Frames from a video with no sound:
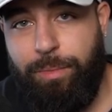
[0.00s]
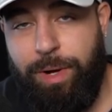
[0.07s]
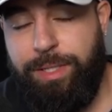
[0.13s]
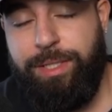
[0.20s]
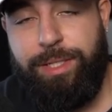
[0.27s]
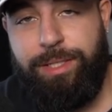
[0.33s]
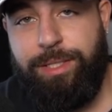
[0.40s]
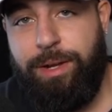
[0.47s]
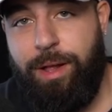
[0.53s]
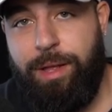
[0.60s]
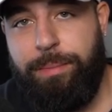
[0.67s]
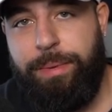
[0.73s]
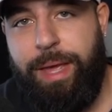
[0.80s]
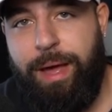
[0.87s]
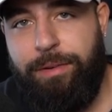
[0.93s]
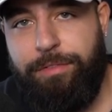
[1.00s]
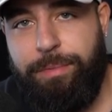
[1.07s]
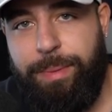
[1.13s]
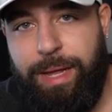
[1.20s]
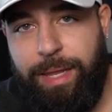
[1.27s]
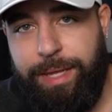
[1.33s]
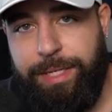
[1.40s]
Wuskin's calling me out for
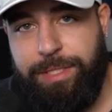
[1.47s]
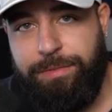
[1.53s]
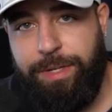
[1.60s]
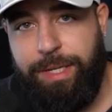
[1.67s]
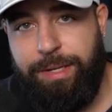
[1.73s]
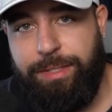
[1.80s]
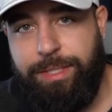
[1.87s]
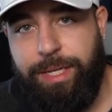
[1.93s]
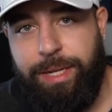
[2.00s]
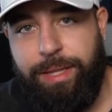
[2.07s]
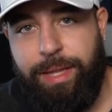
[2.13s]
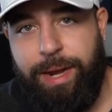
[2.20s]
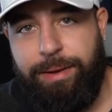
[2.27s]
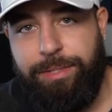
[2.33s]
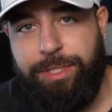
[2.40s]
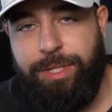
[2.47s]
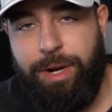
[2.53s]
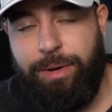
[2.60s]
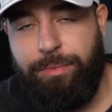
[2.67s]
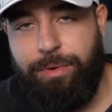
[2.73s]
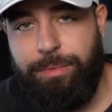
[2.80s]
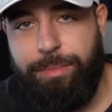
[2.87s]
my latest video saying that I was
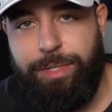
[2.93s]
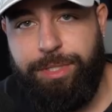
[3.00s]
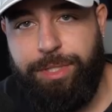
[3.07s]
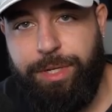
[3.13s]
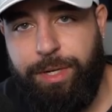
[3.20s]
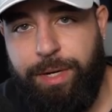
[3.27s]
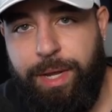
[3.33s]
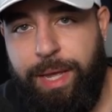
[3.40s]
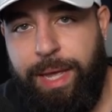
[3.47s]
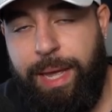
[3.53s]
starting rumors or